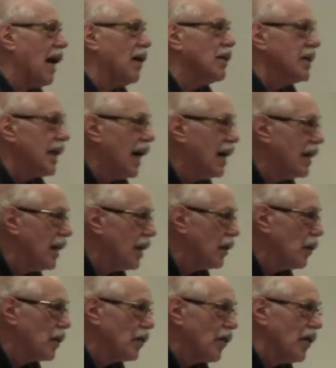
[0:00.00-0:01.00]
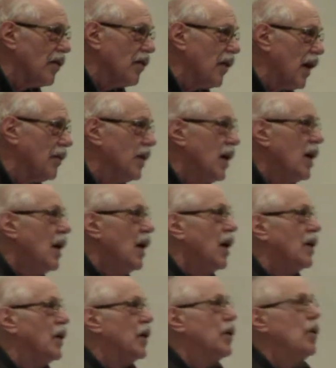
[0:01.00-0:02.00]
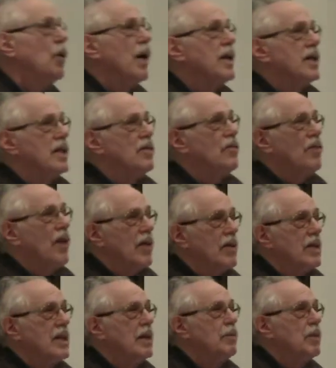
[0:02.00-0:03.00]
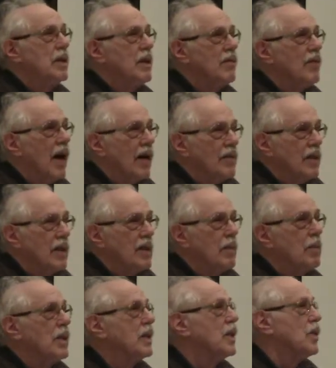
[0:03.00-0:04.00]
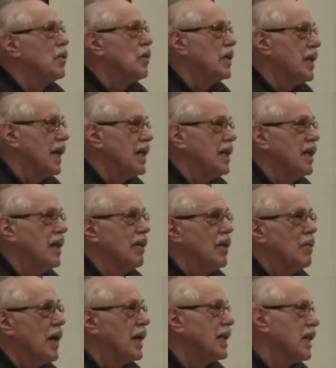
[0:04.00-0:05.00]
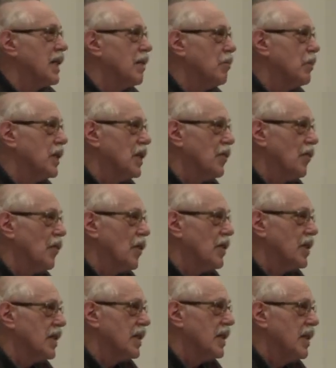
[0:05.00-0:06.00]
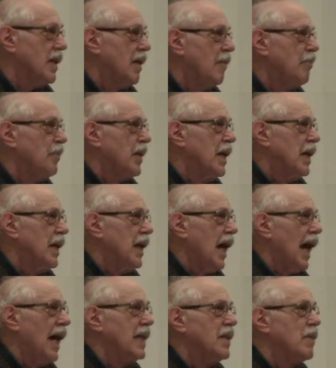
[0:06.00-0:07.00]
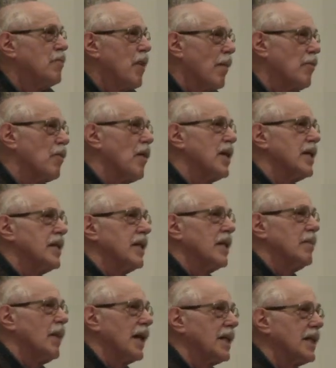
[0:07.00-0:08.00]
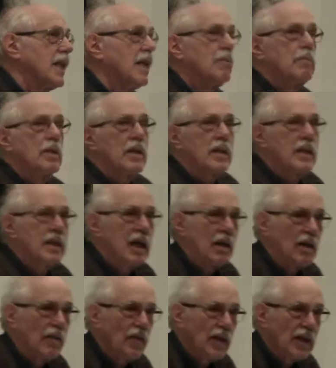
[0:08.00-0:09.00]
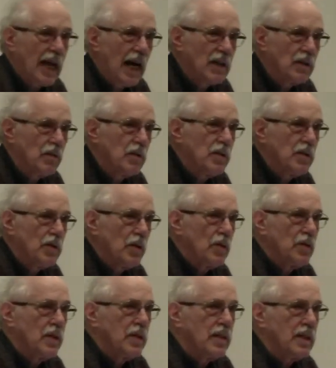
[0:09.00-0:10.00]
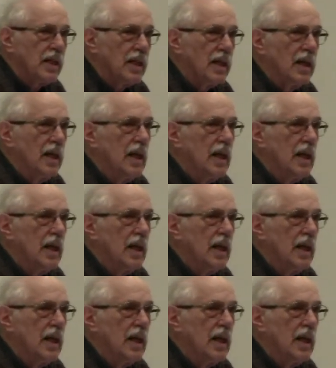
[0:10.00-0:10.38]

How is Canada and the U.S. very involved? The U.S. is very deeply involved in the militarization of the Mexican police forces and the preparation of the Mexican military for counterinsurgency.